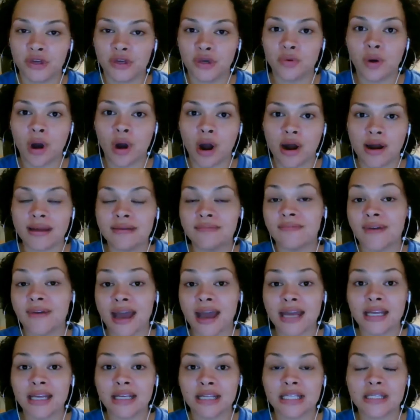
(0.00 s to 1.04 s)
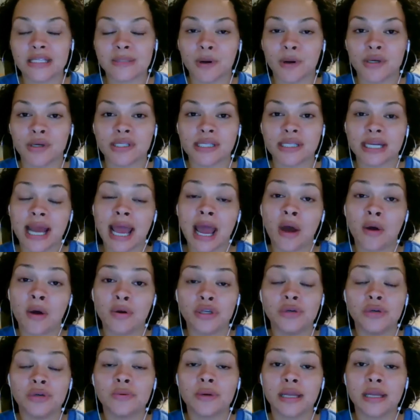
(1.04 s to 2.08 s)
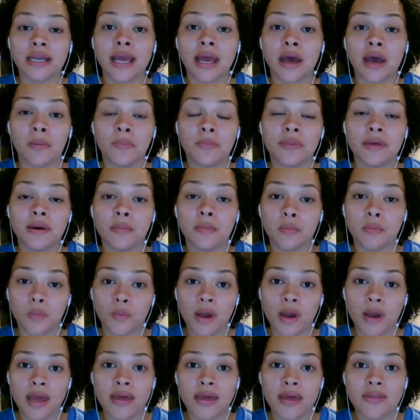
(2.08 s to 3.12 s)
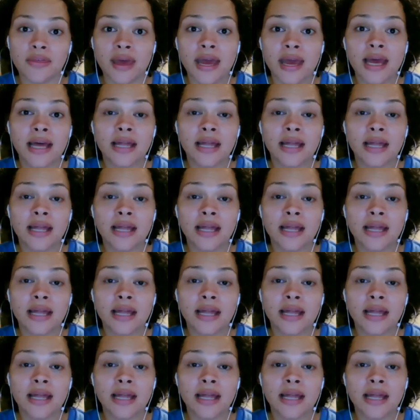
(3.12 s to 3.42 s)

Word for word: you are inviting this person out you can help them with